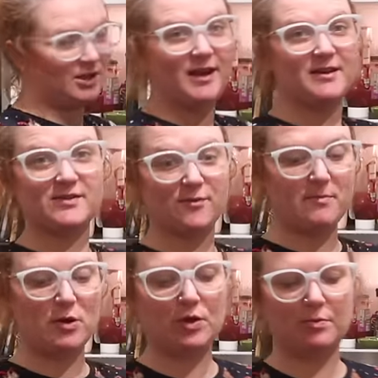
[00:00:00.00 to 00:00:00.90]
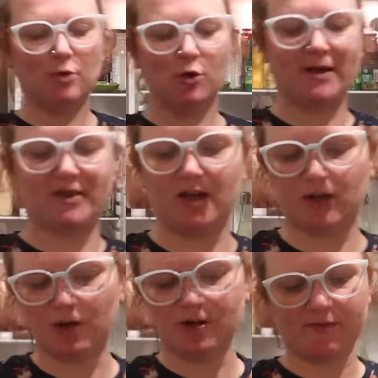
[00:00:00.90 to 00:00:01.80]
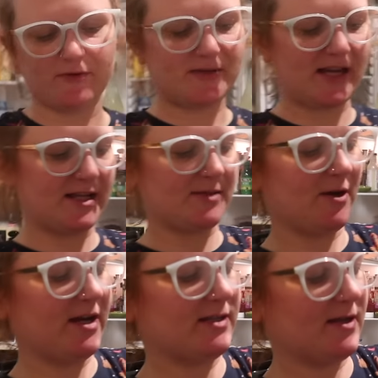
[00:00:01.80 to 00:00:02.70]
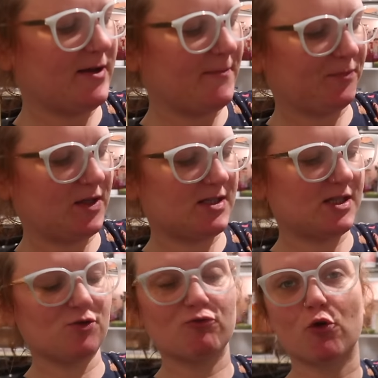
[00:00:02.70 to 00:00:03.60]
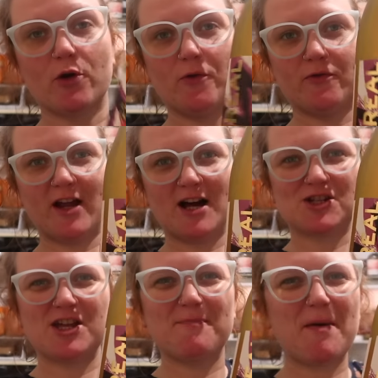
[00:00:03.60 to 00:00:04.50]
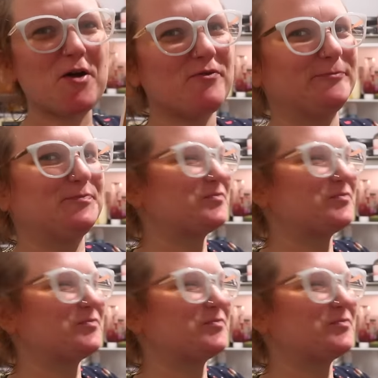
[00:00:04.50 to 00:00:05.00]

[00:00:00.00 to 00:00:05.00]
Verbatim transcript: can get this from Milk and More, but I think I got this one from Sainsbury's. This is the Royal Flush. They're both